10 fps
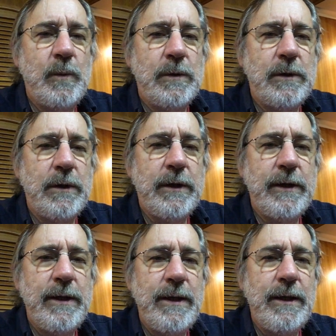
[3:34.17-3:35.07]
work
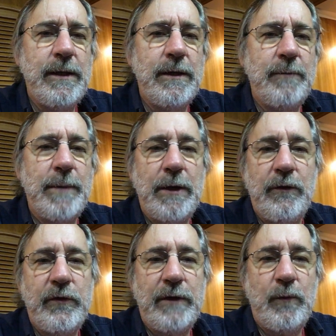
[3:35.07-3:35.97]
in
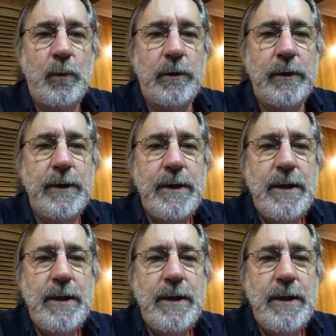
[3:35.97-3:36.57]
Microsoft Word,